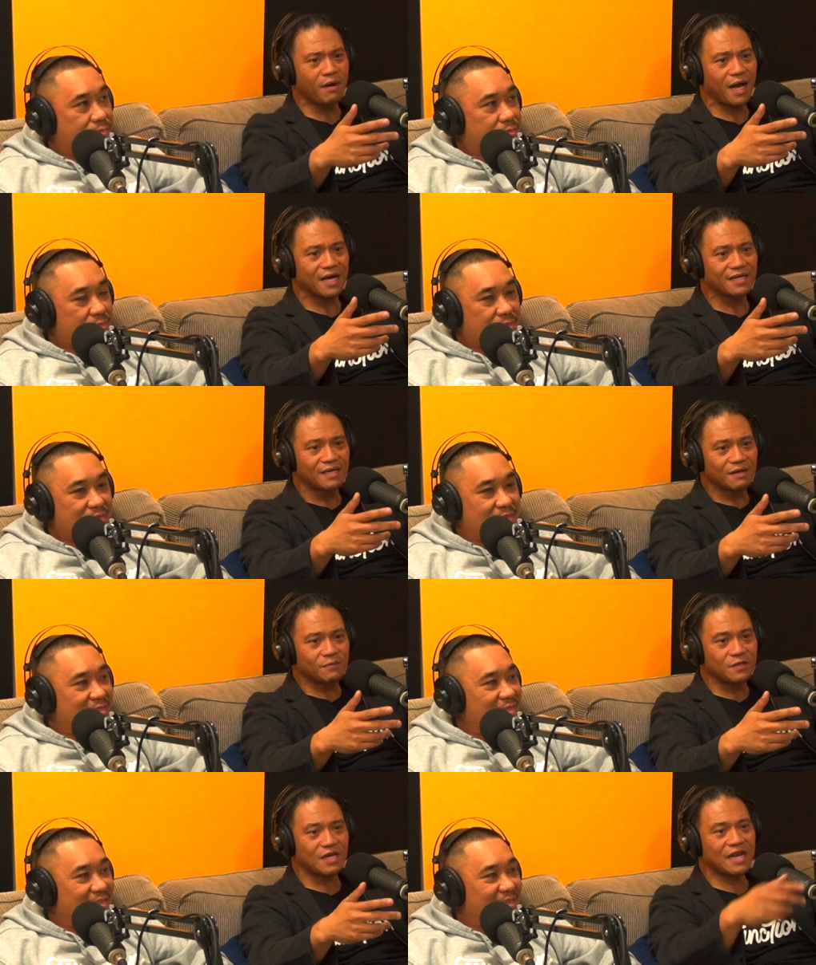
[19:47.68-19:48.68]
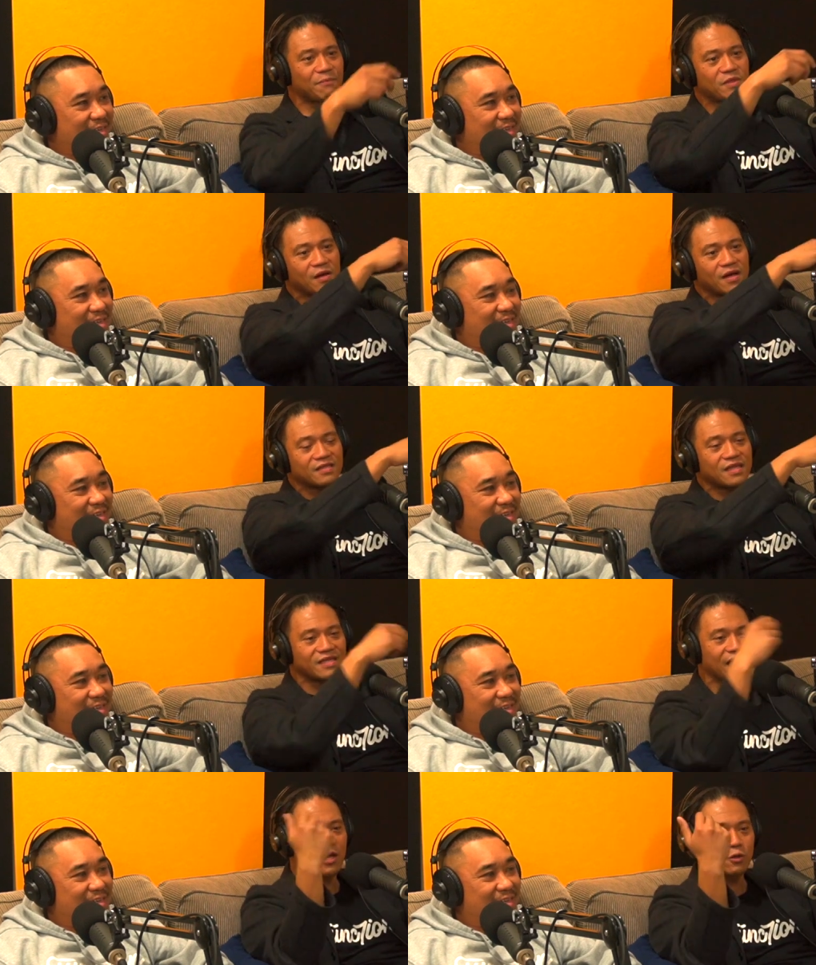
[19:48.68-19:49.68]
Speaker 1: bar? You gotta have the
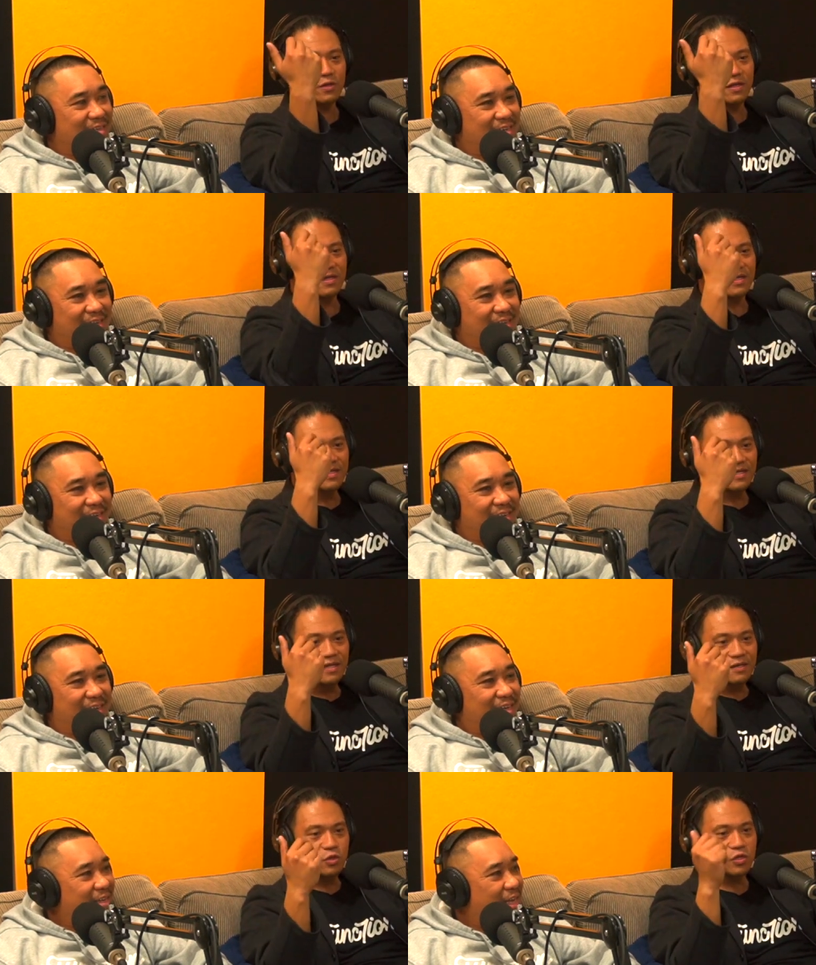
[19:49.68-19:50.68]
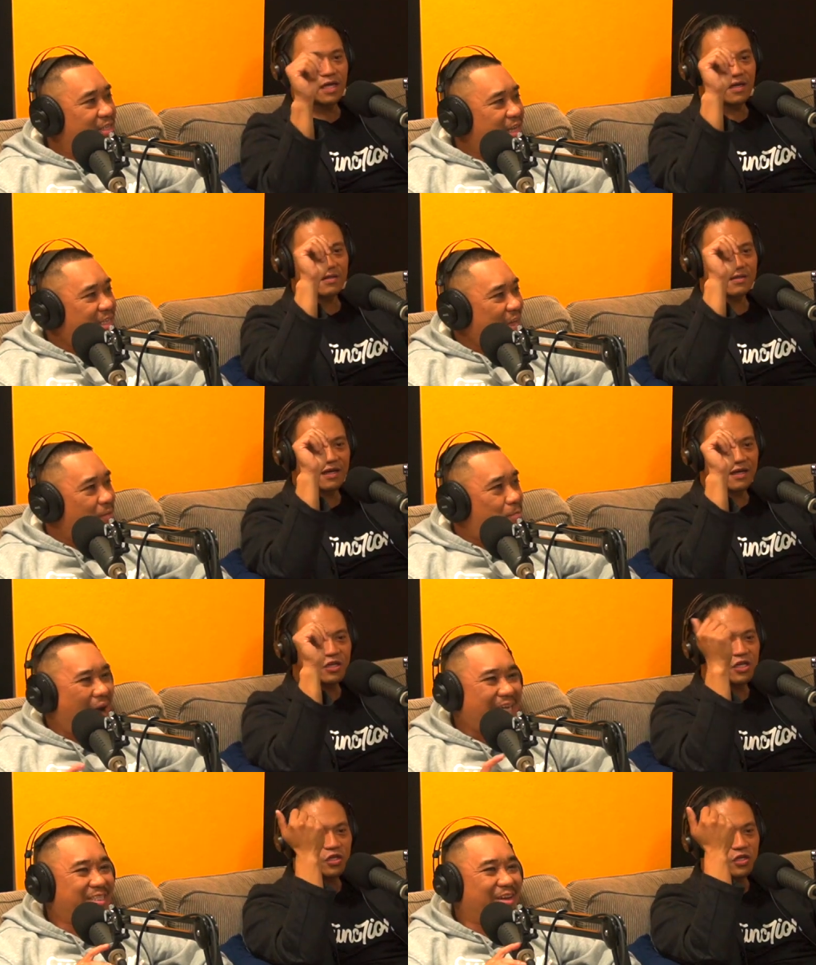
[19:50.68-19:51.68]
the yellow. like cheap, dude. The,
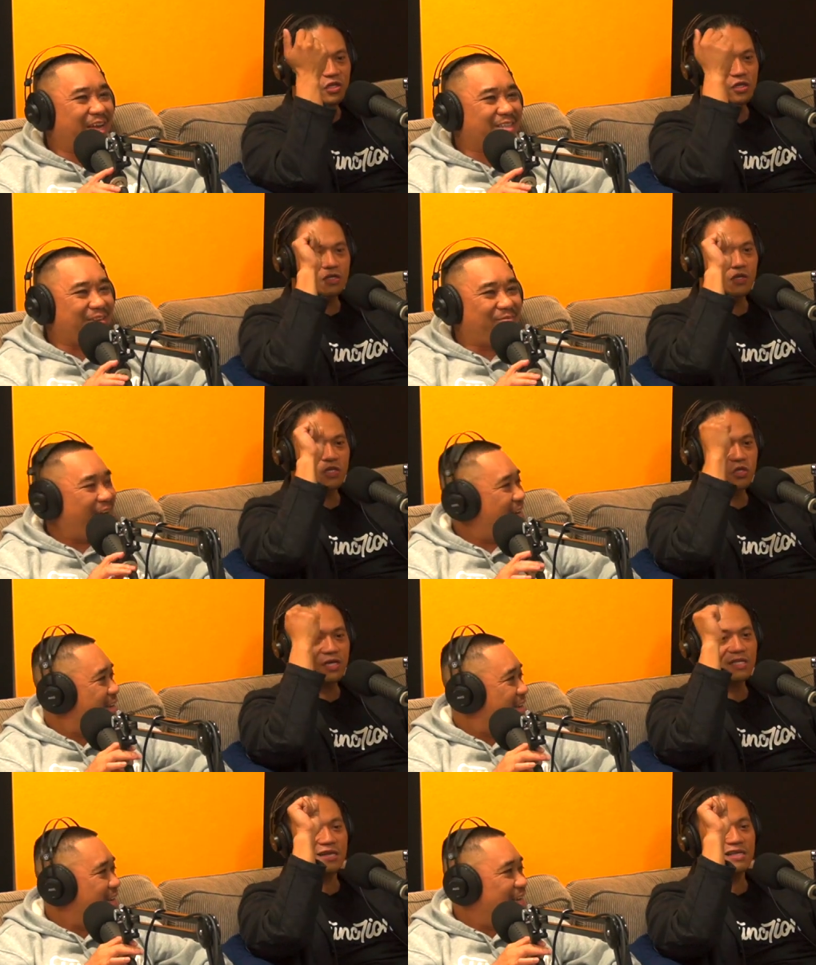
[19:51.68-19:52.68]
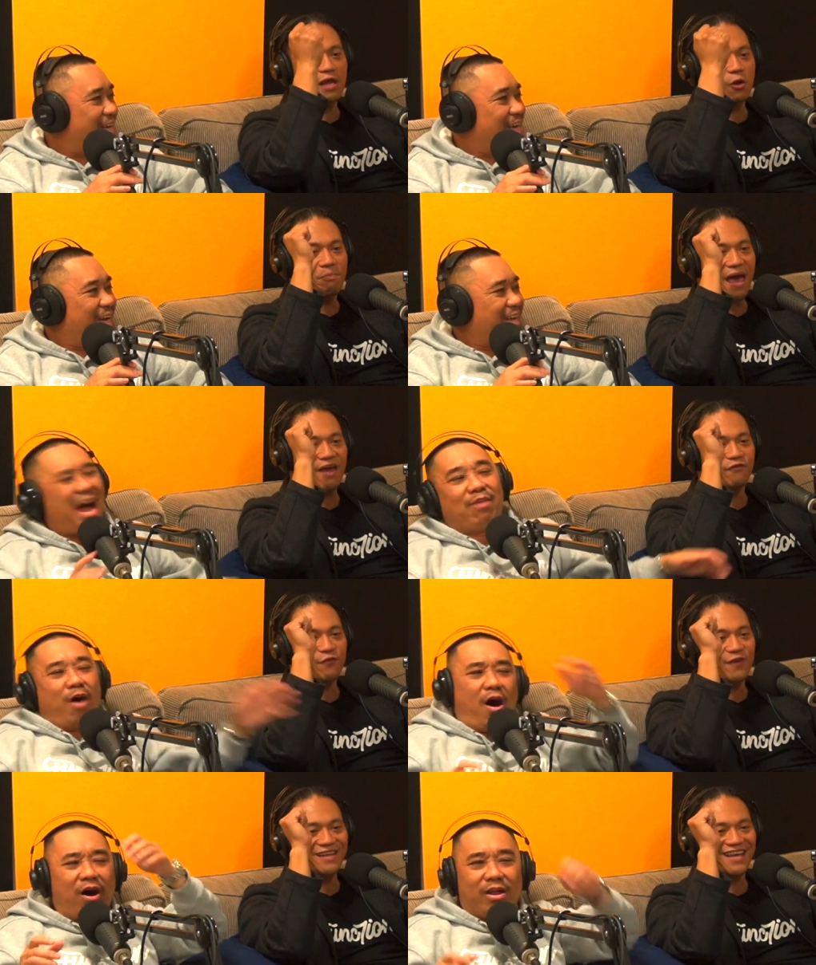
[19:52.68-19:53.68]
you need, you, you need to get a yellow band. Come
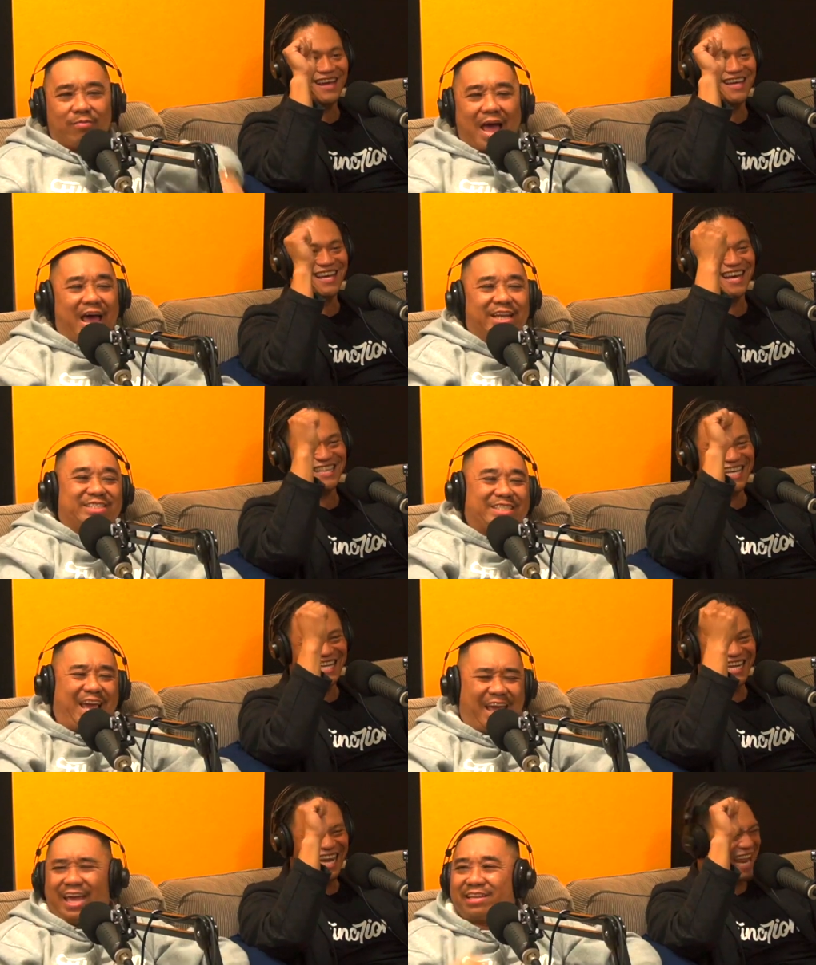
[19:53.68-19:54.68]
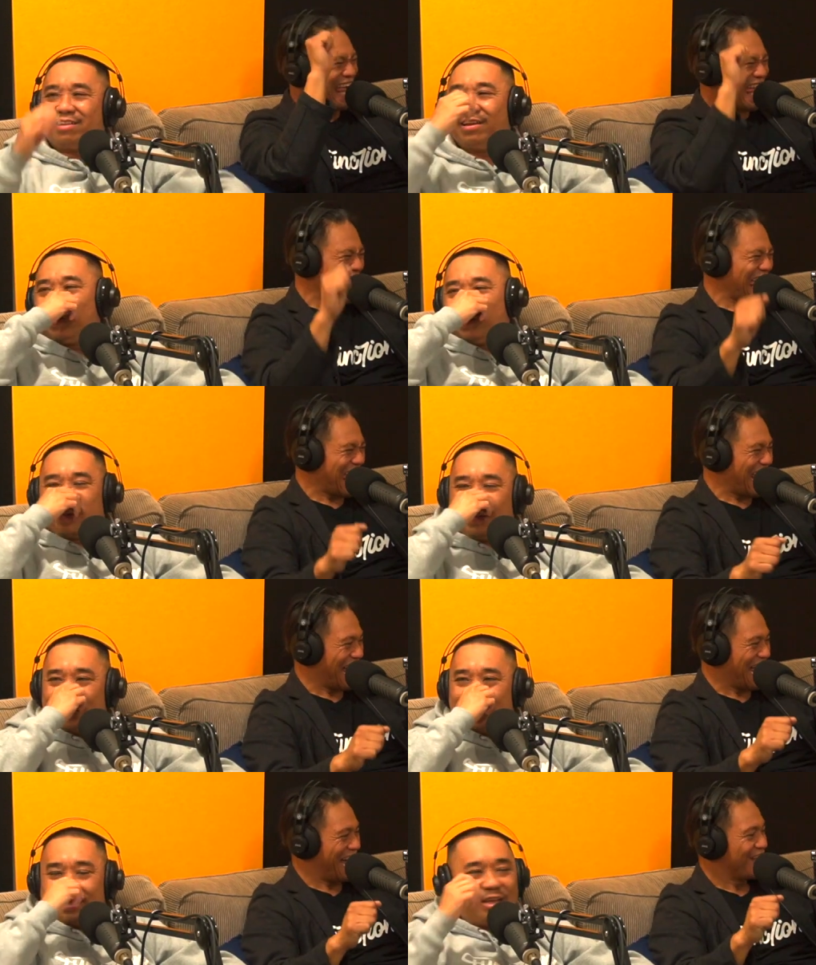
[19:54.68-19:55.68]
Speaker 2: yeah, on, yeah, yeah, man.
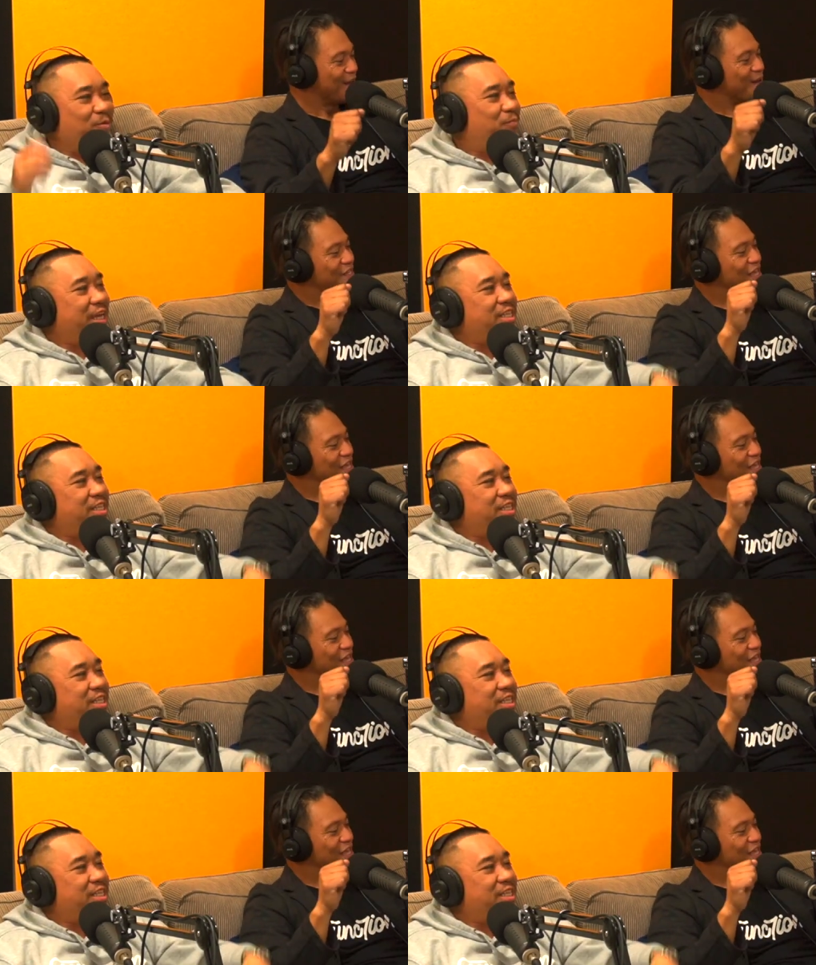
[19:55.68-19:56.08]
Don't be